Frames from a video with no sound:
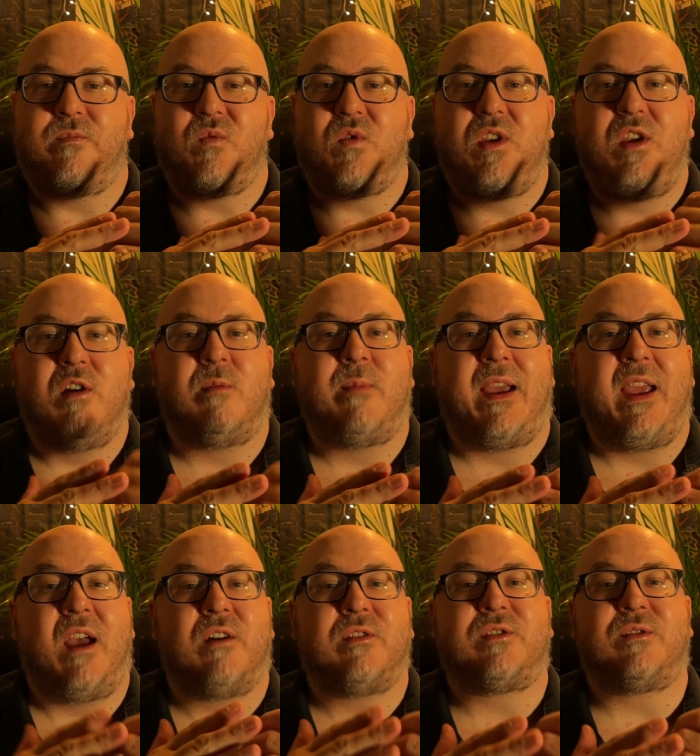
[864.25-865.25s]
You may
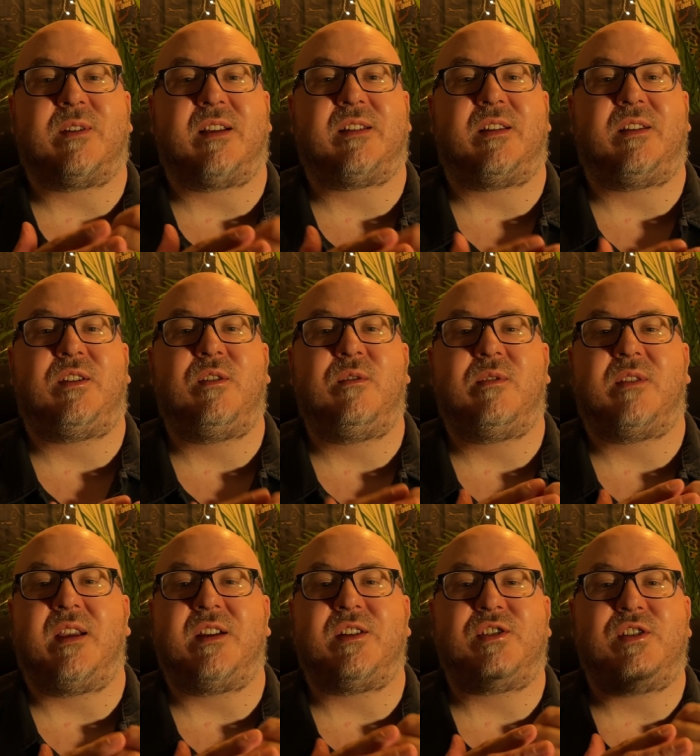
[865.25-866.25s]
also get to do
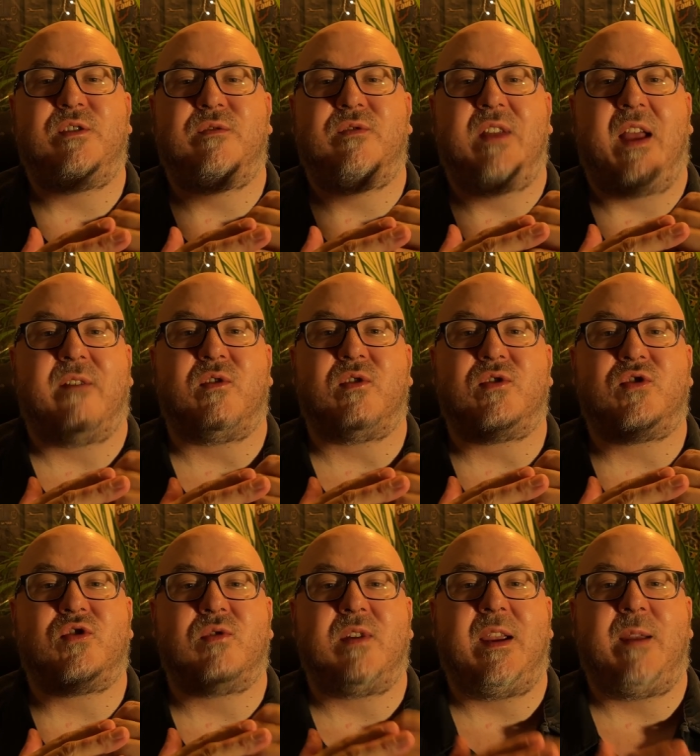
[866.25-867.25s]
things you've never
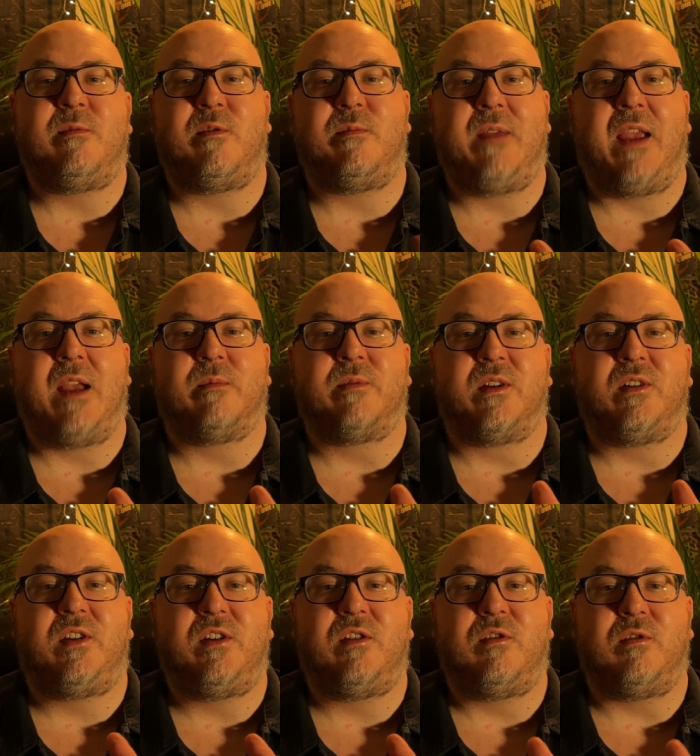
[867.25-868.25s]
dreamed you'd be able to
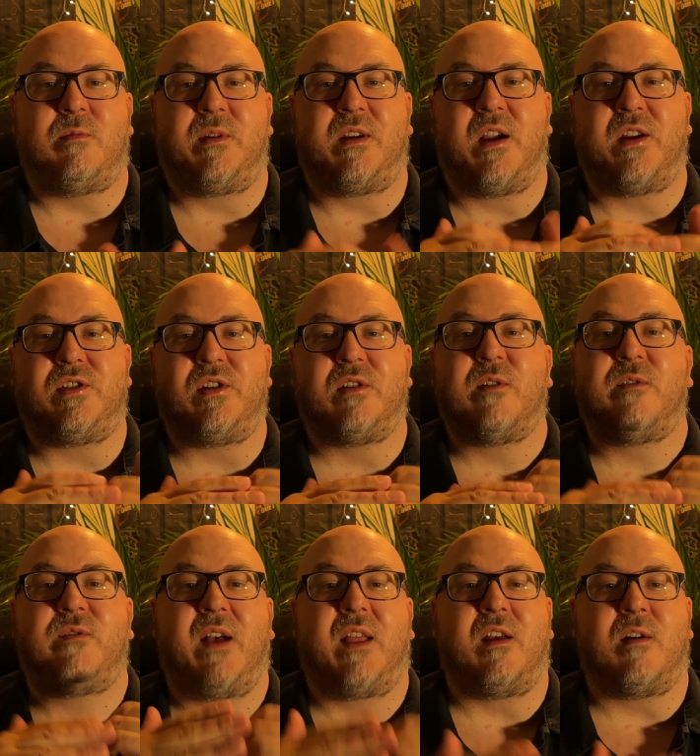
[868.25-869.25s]
do because your
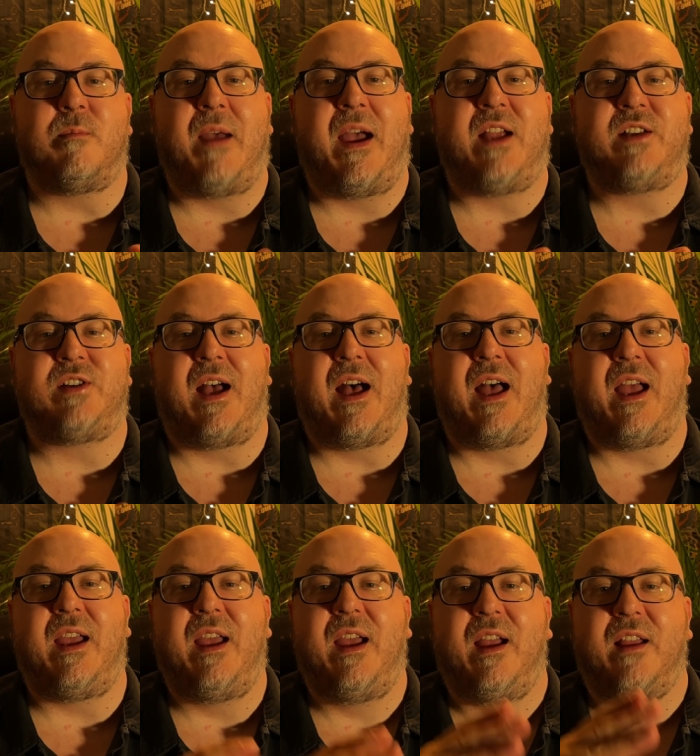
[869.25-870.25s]
fellow magi
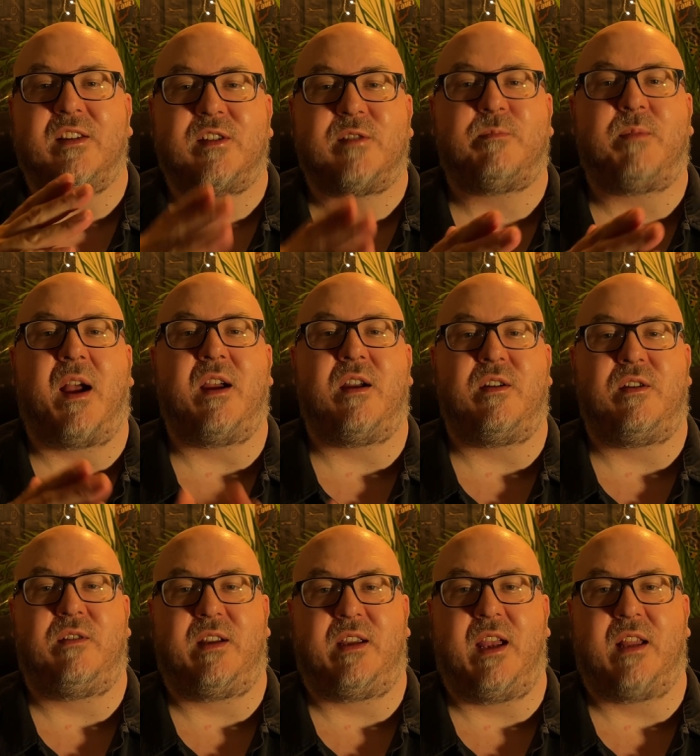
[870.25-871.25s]
inspire
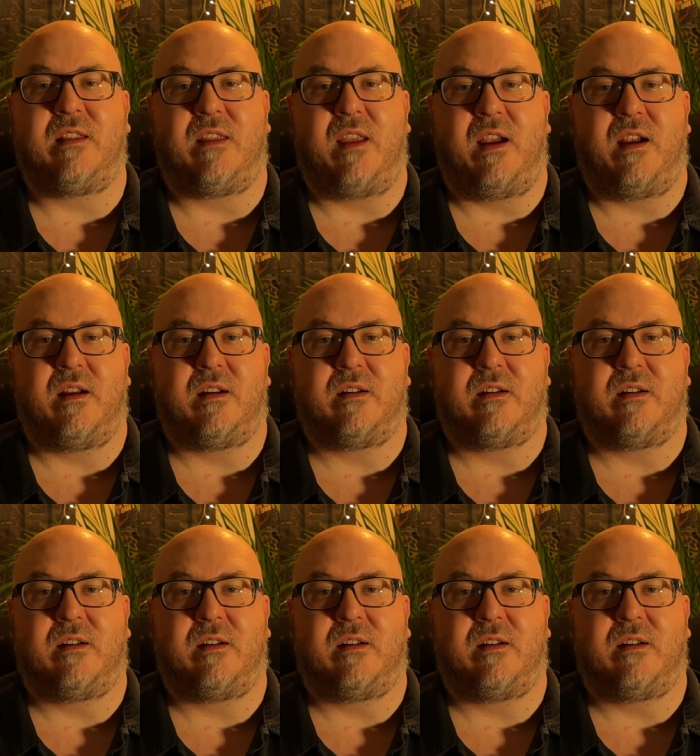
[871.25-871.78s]
you to get there.